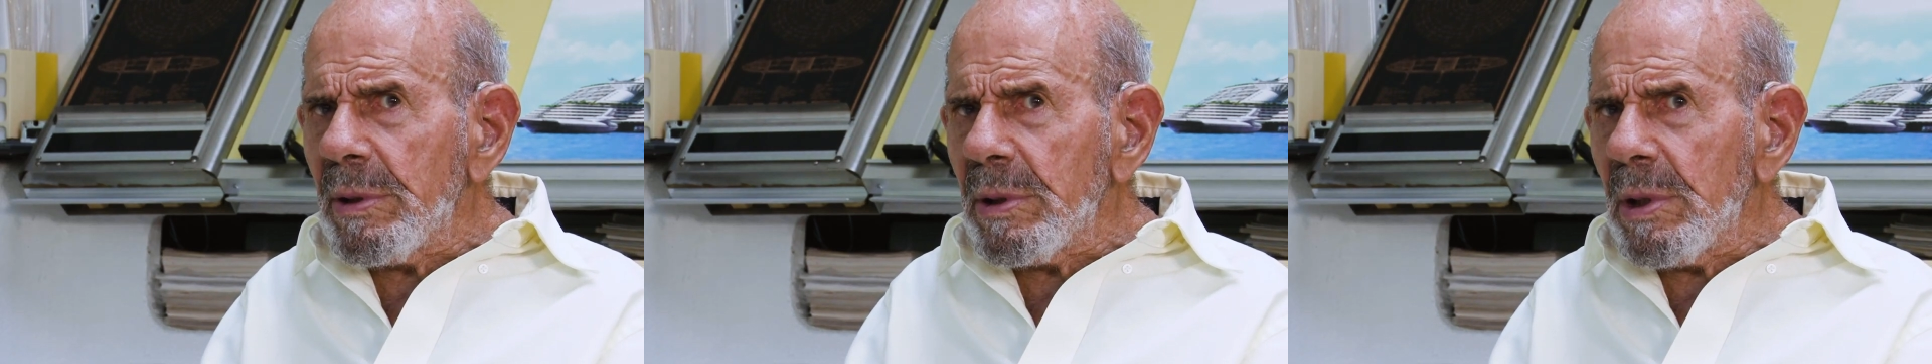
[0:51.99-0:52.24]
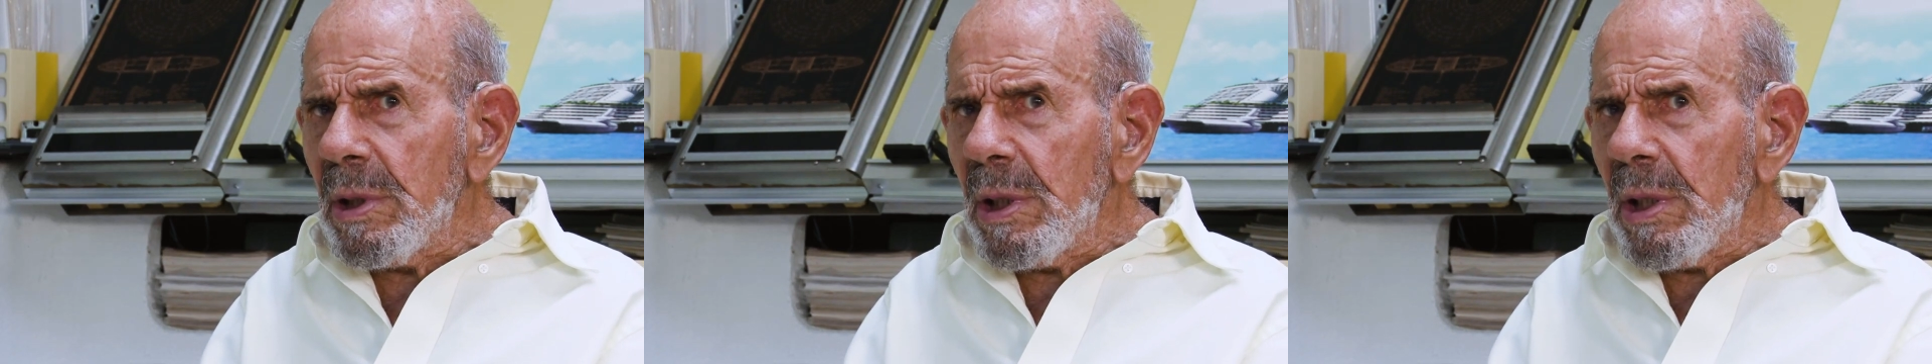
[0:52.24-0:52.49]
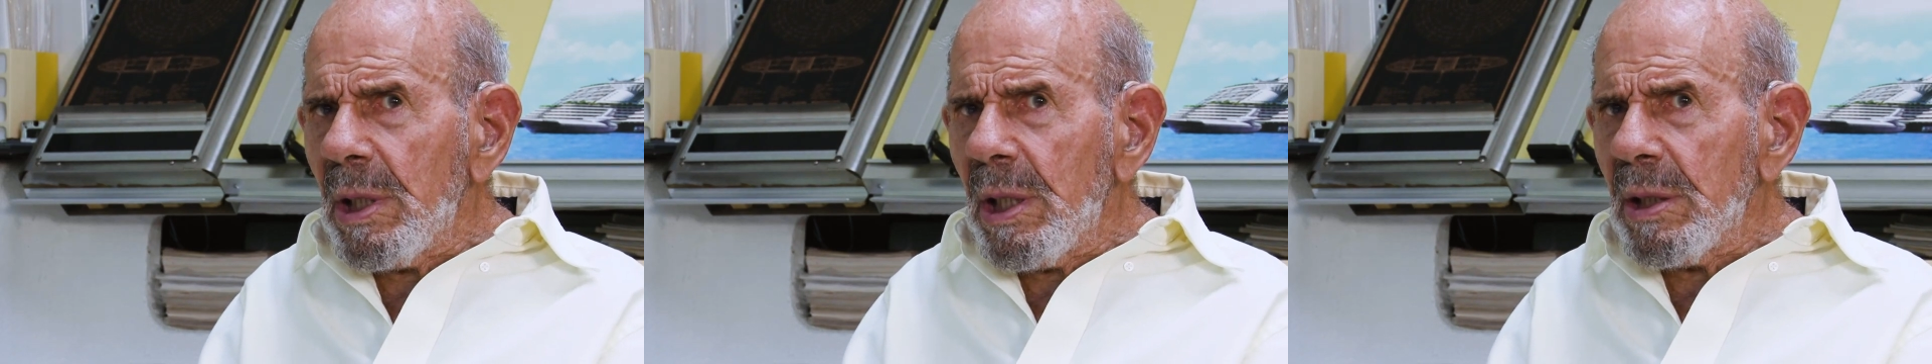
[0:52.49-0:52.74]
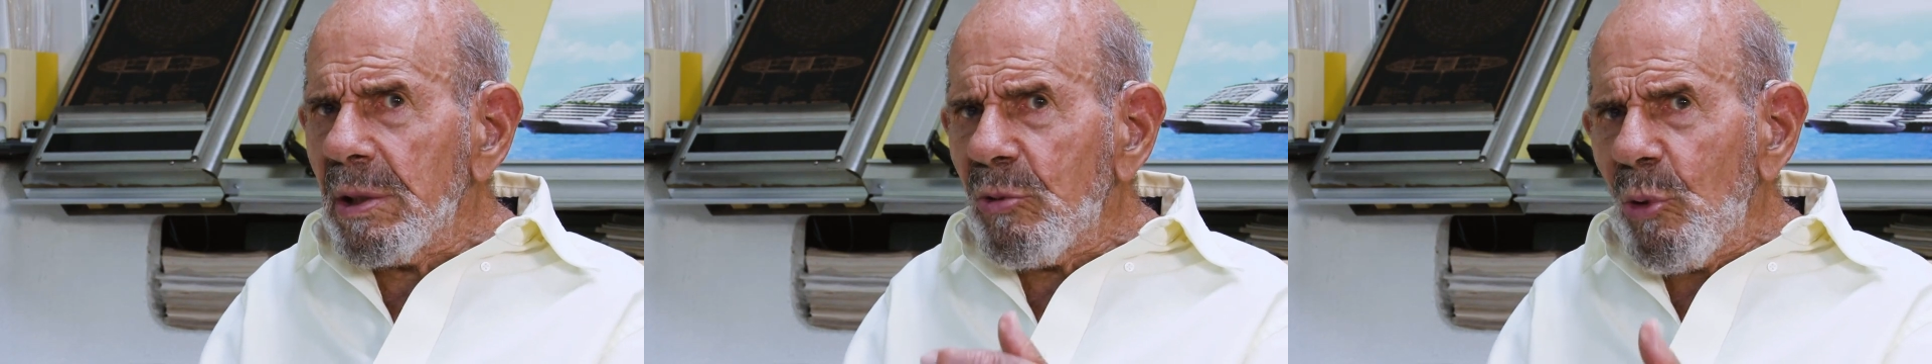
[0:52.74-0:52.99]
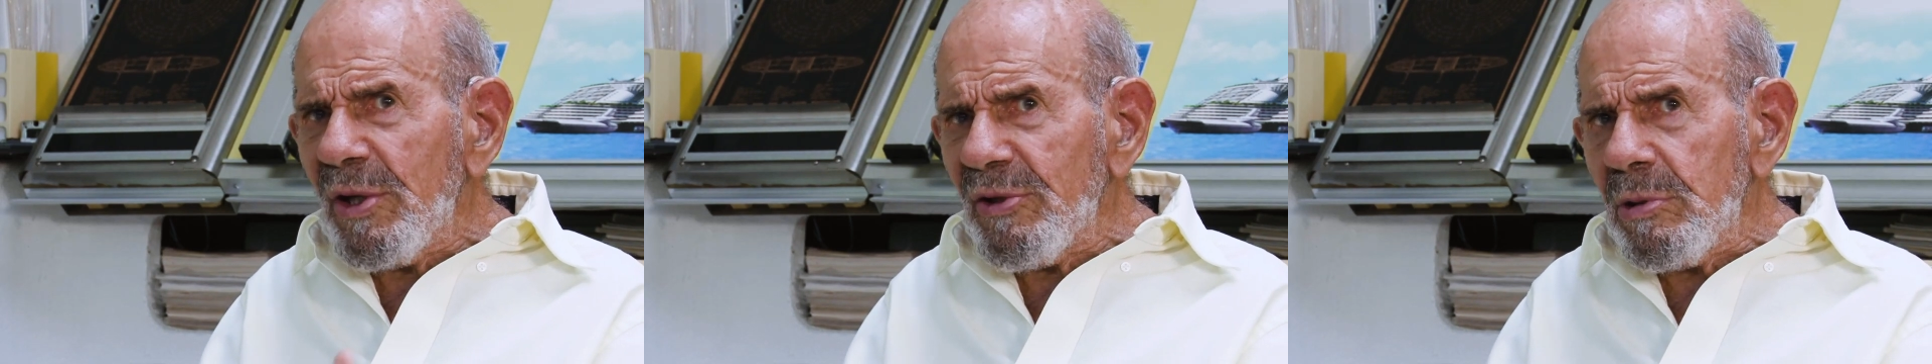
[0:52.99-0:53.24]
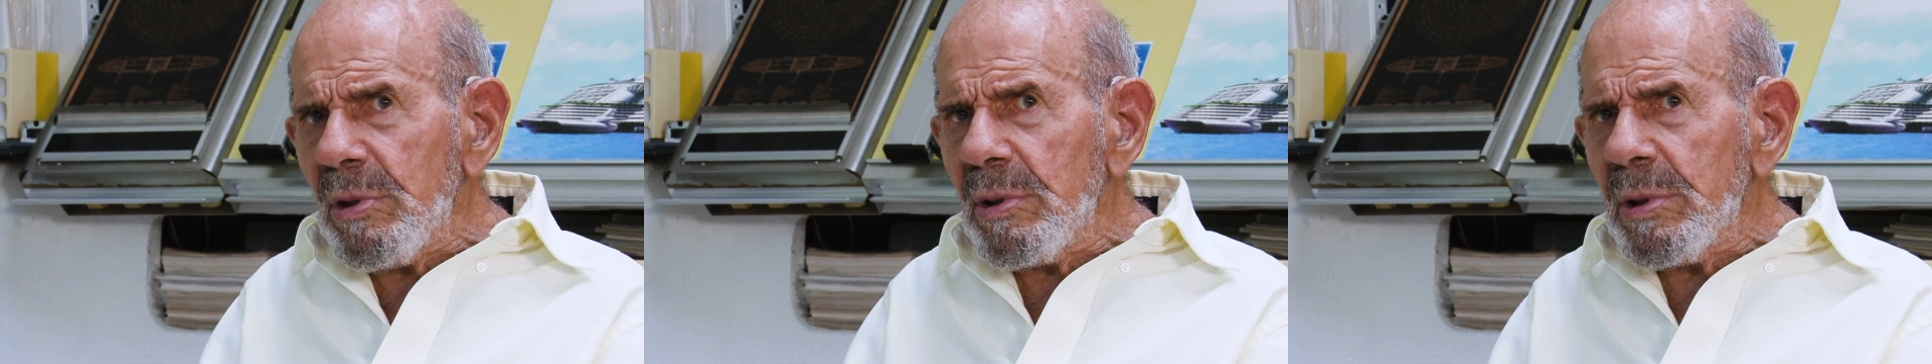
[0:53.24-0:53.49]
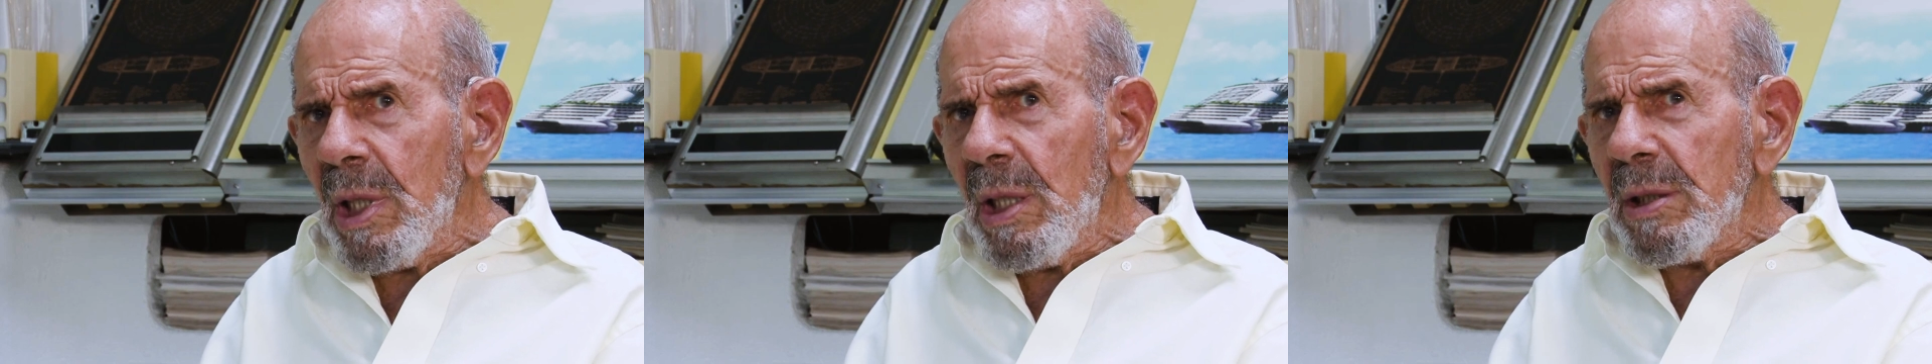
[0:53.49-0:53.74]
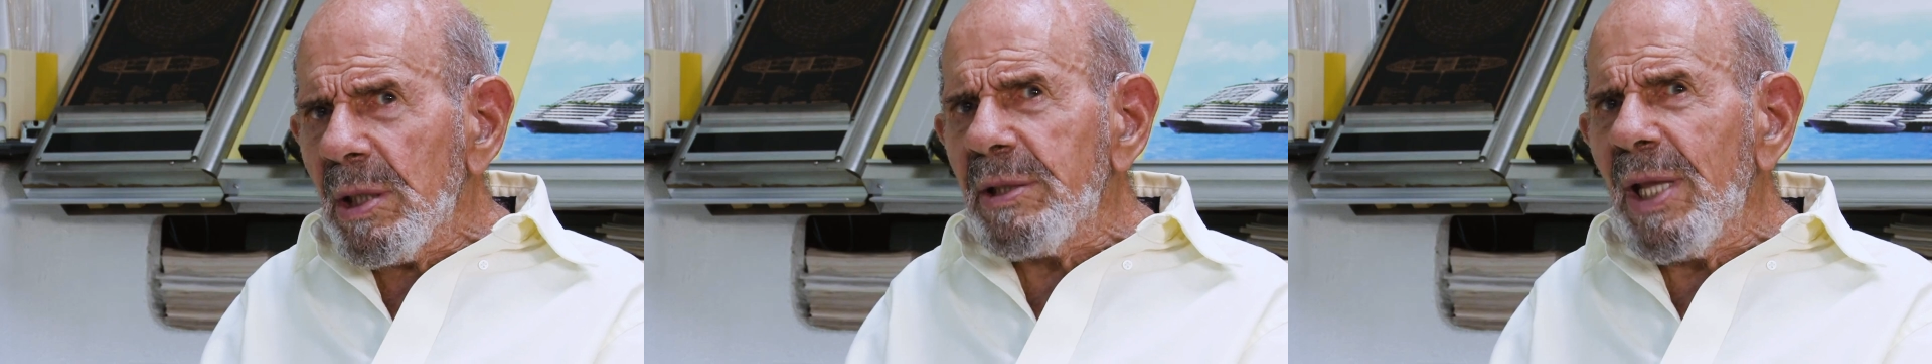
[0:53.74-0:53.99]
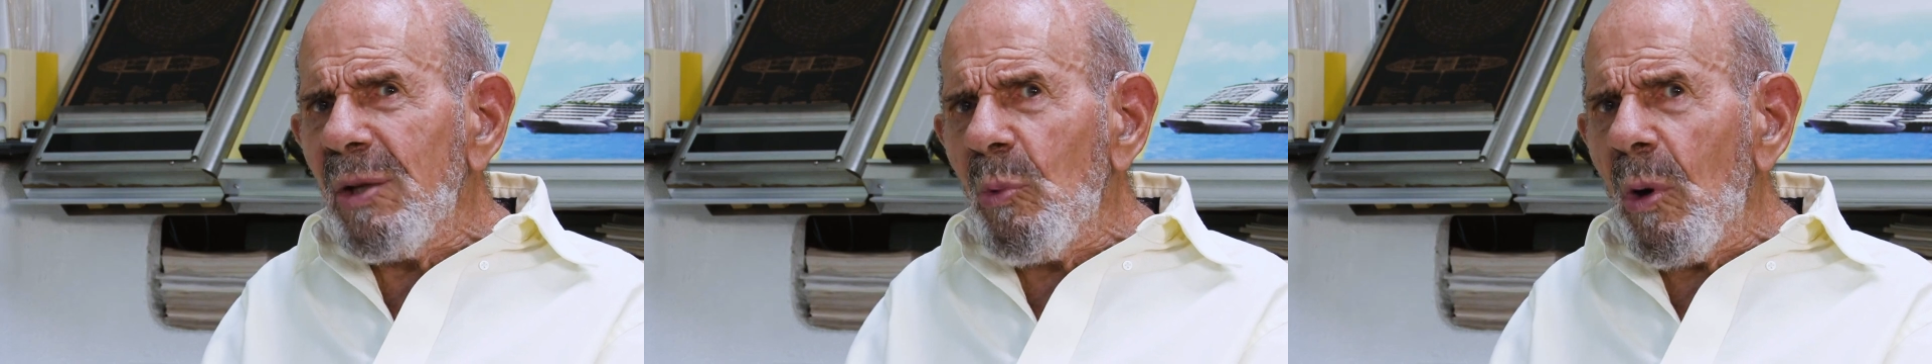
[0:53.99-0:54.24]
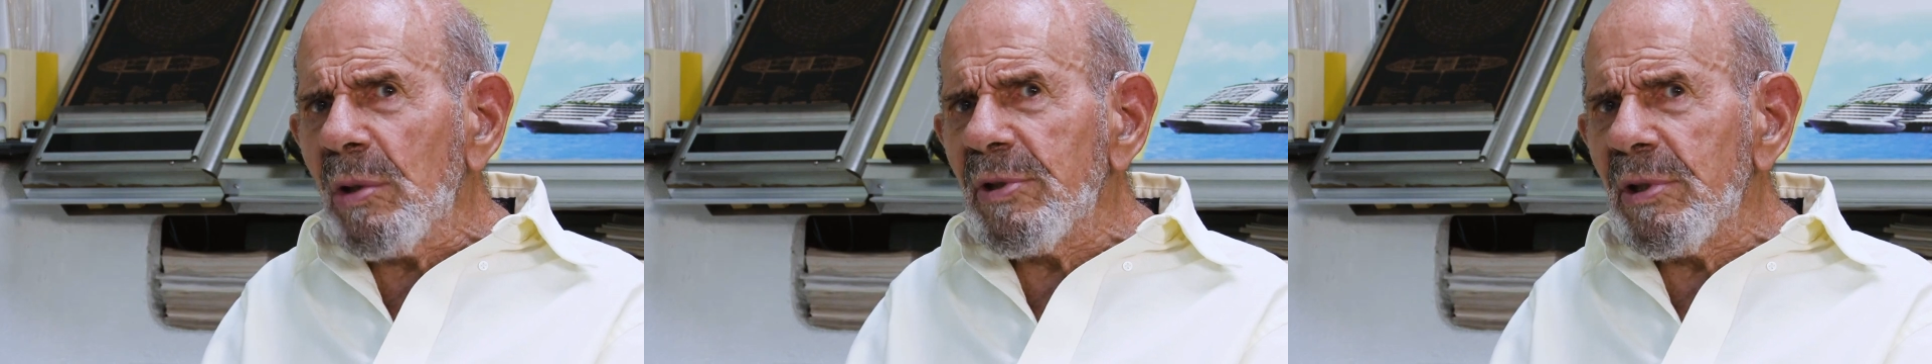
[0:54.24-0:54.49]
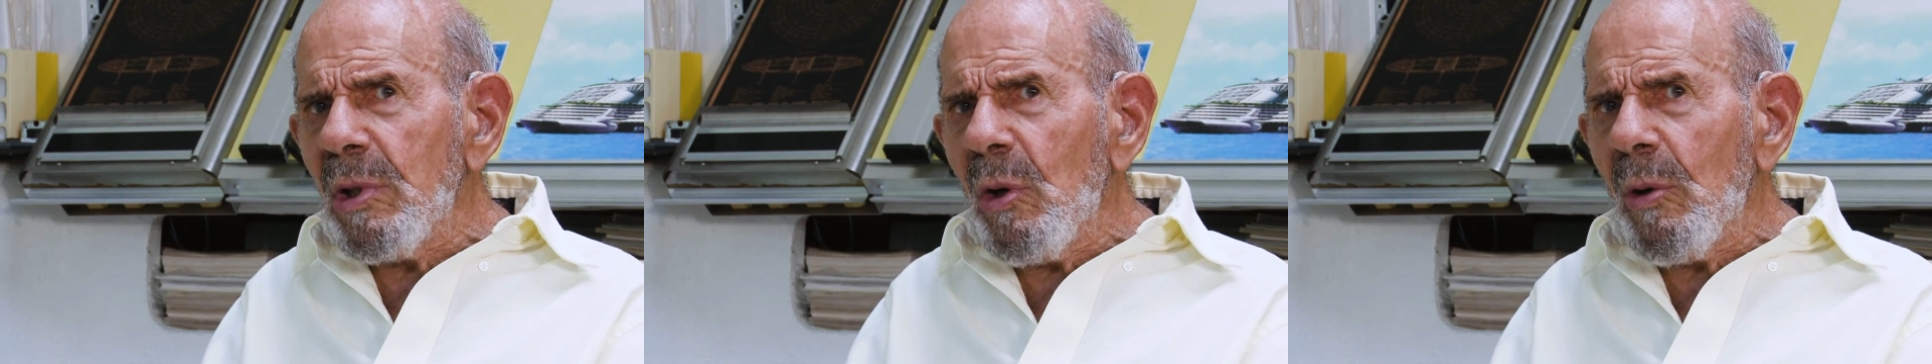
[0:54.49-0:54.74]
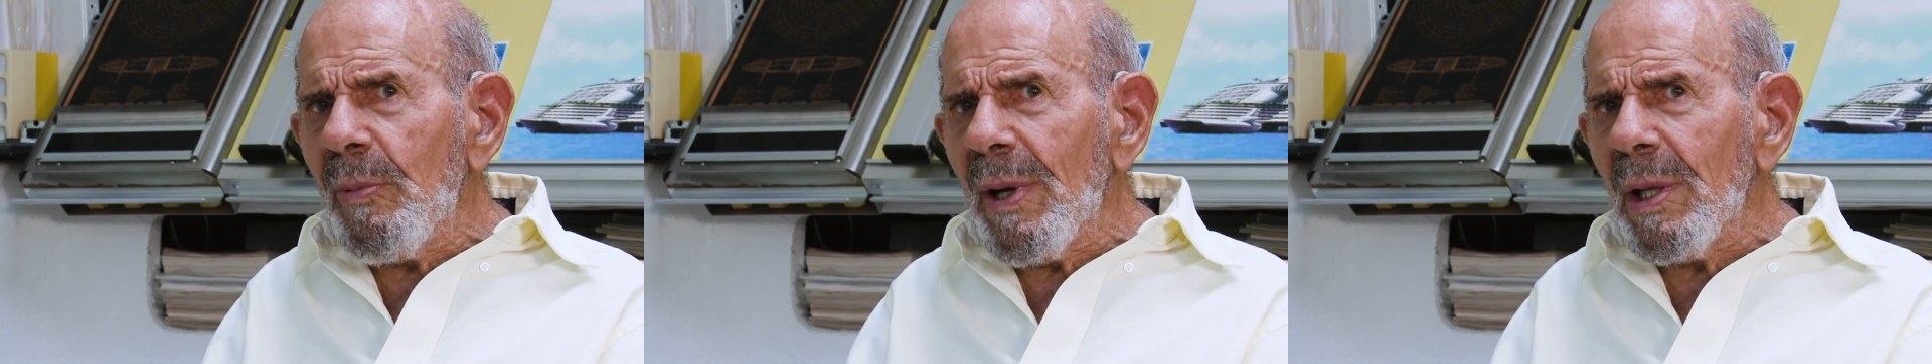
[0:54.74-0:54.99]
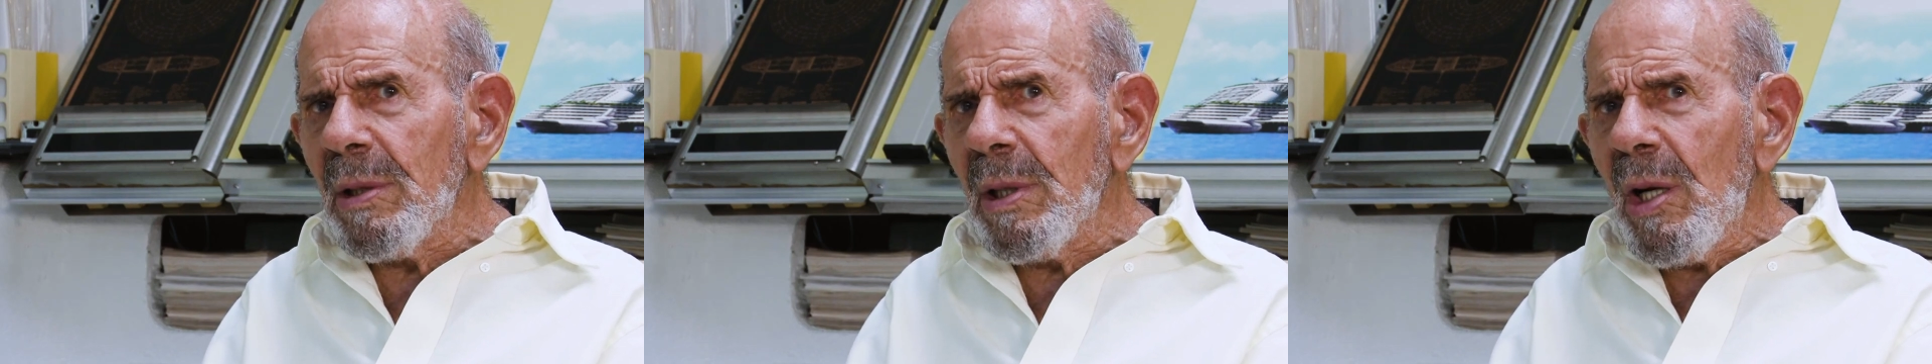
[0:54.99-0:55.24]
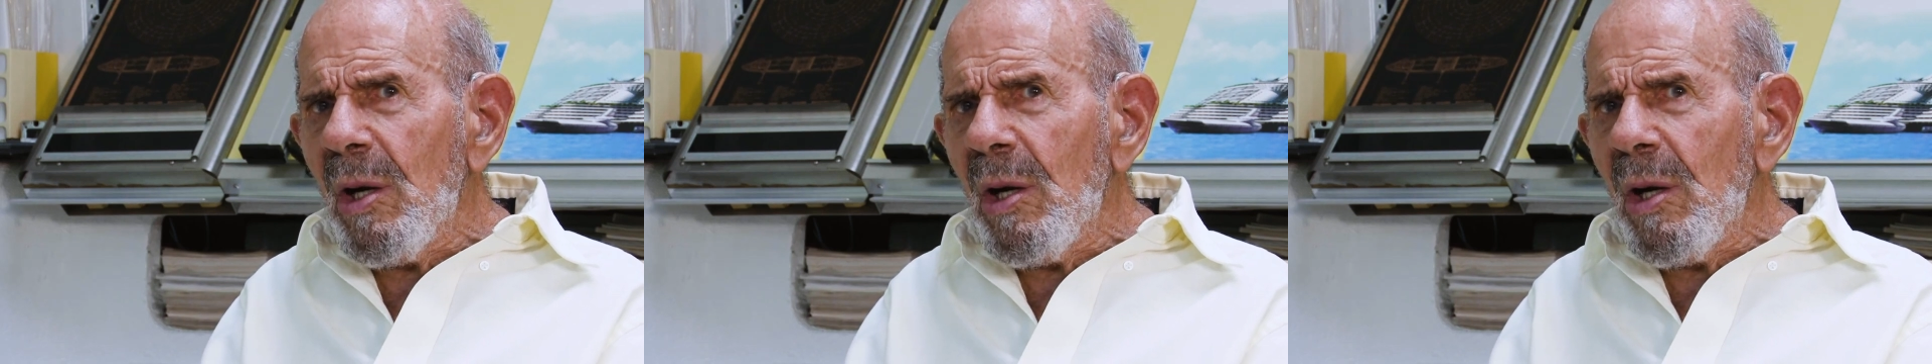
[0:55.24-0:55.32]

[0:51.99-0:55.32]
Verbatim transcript: in questions that they want to know about.